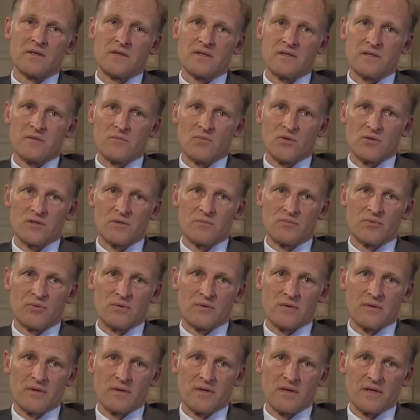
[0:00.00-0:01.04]
It's the most
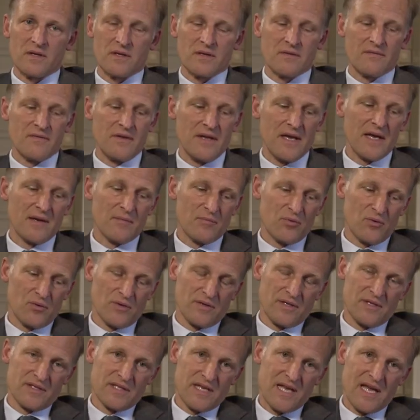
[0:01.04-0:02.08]
important thing. If the end
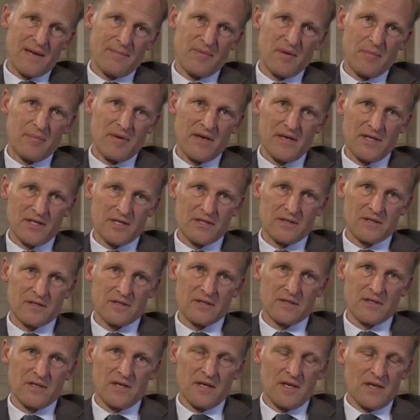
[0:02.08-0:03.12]
point is a happy
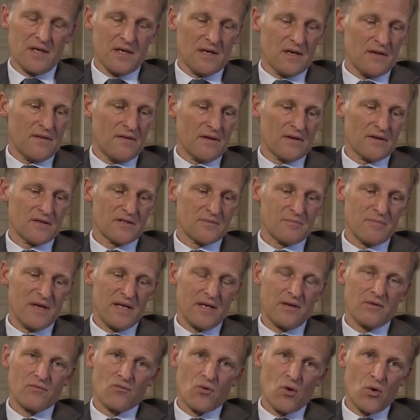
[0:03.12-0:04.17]
patient, and there is
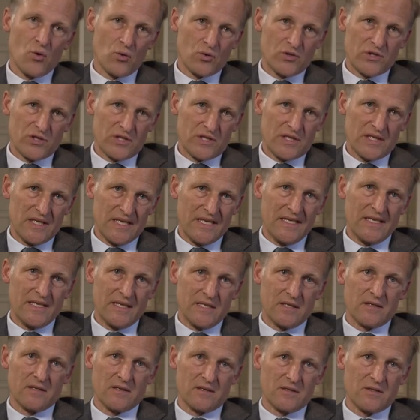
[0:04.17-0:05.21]
many roads
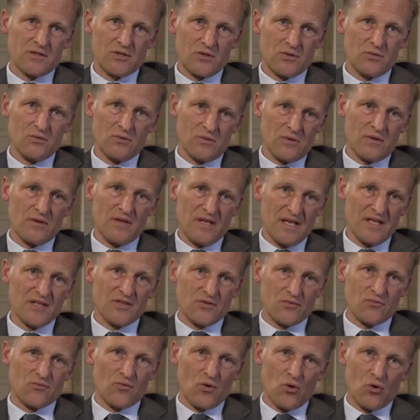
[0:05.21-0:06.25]
leading to
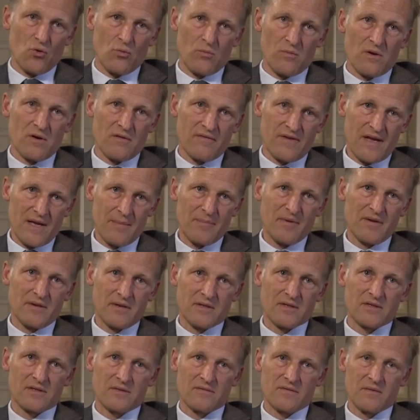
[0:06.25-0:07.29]
this Rome of
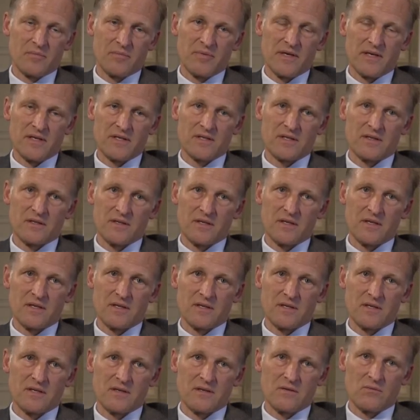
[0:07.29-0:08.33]
happiness of the patient,
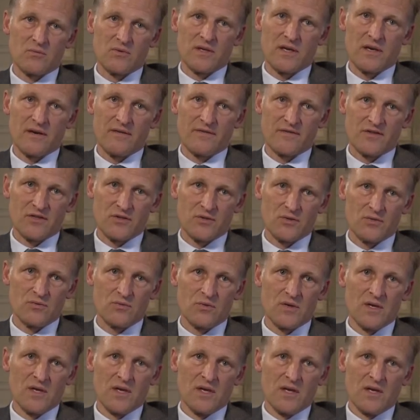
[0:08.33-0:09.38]
then we have to
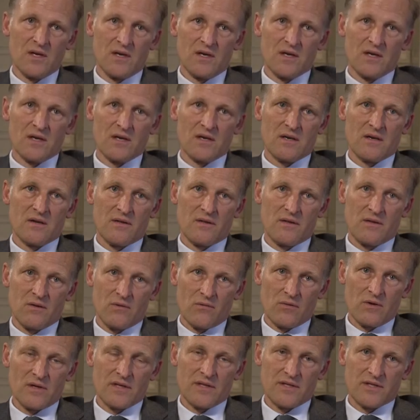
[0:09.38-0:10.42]

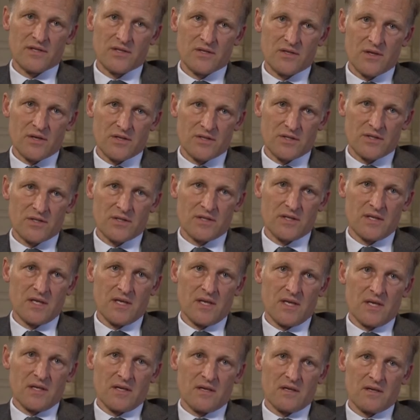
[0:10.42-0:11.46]
thoroughly discuss
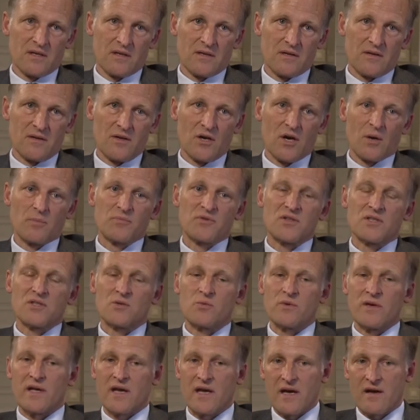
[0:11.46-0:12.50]
the
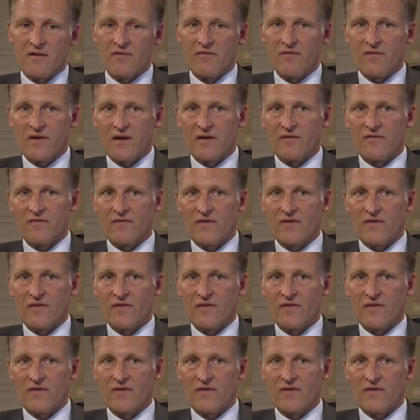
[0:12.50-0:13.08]
options we have and